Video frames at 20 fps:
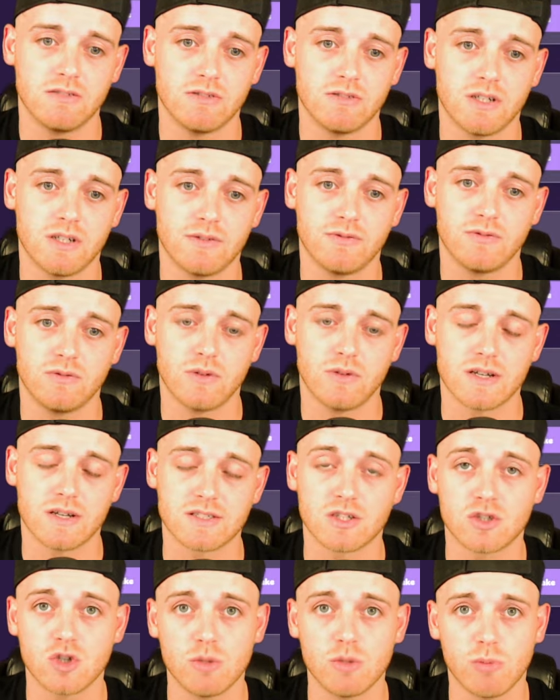are enough. Well,
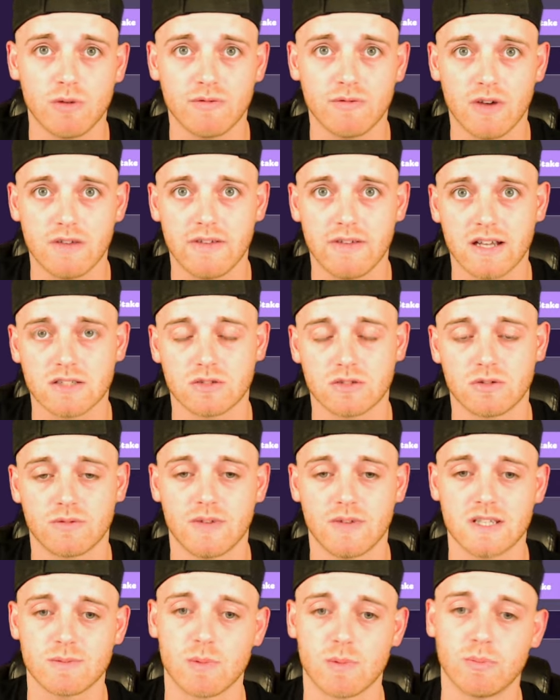it's a 2.5x on
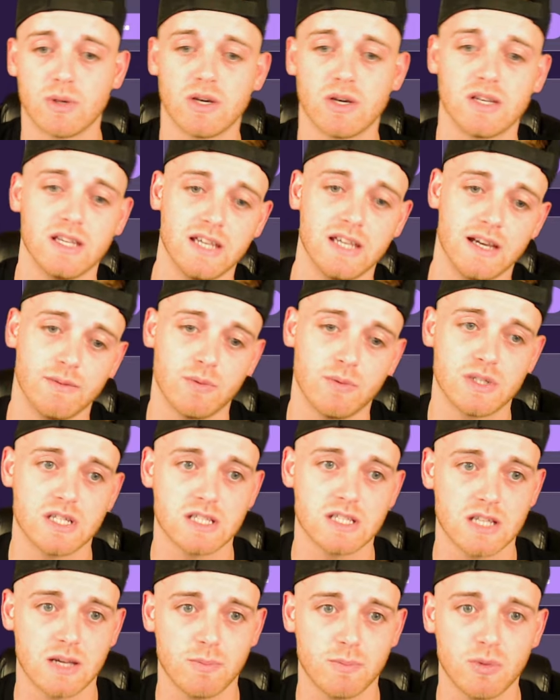your investment per year,
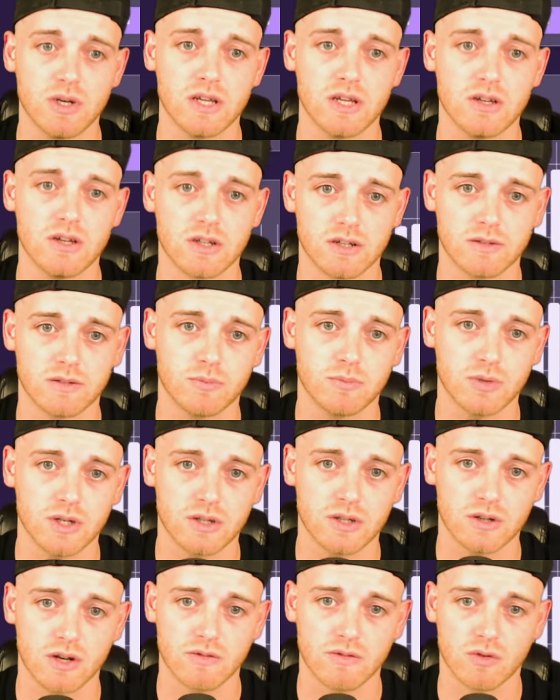which is uh, pretty good,
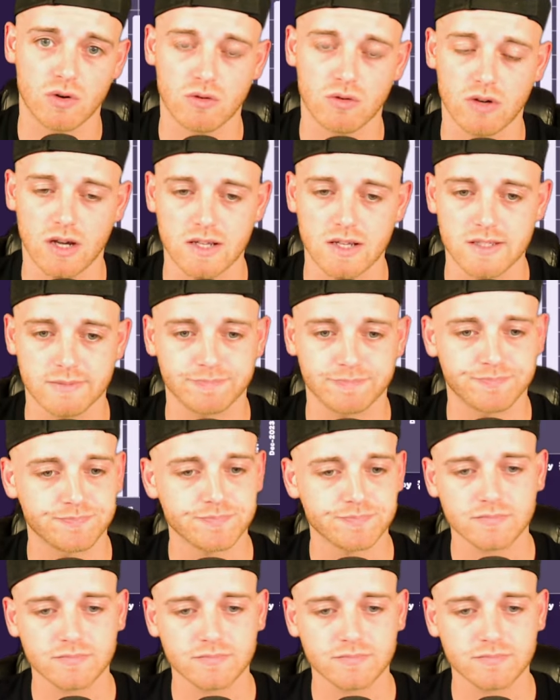pretty good overall, guys